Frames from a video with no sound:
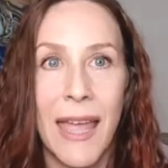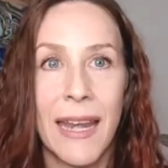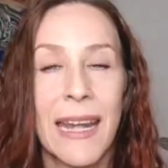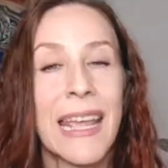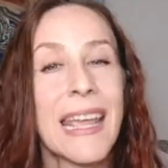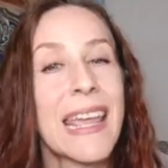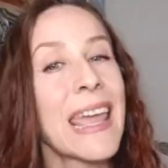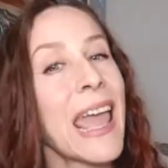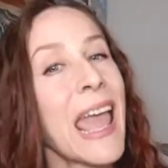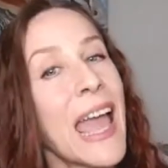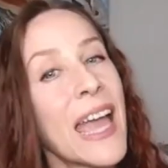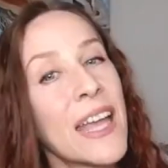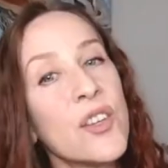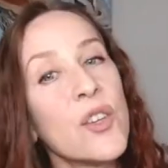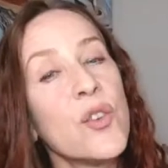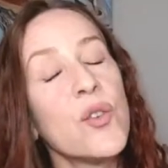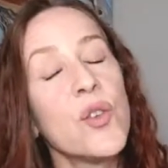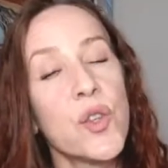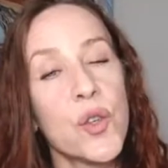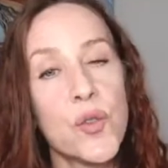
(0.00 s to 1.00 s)
And
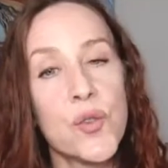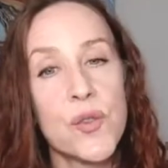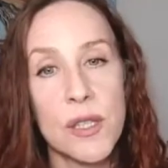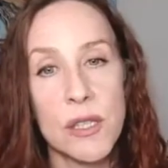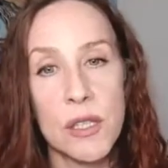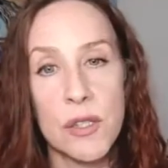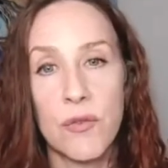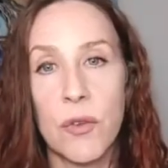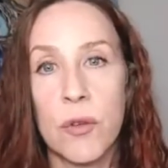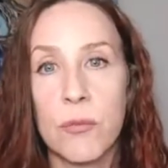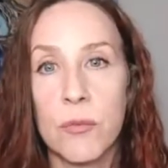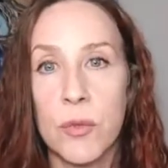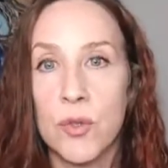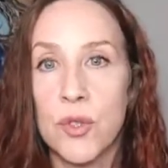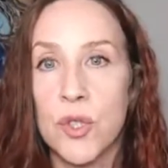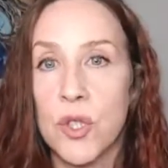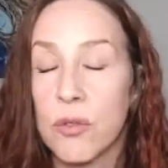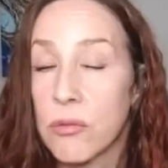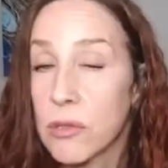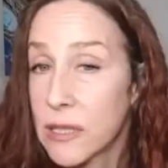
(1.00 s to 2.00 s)
can you use this full
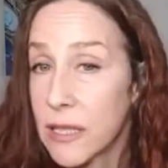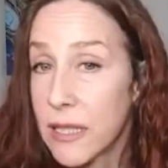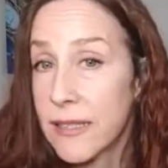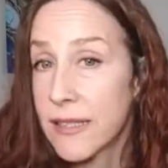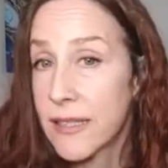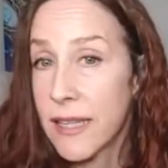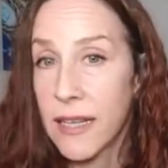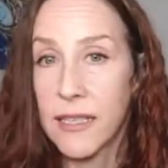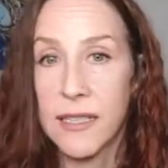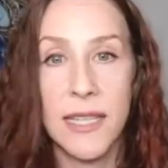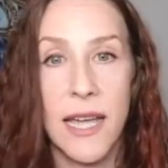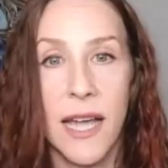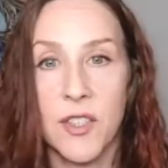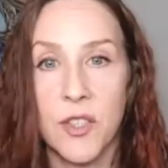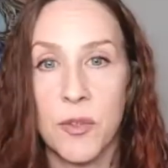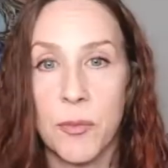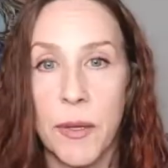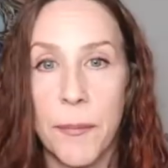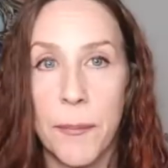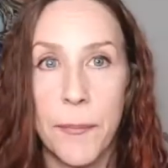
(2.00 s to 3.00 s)
moon to release that
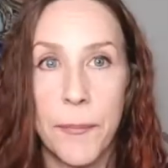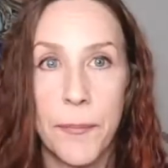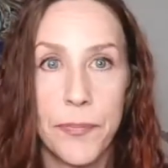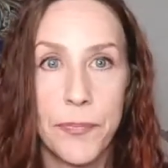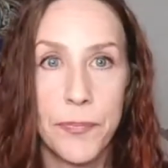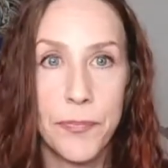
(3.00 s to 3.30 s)
attachment?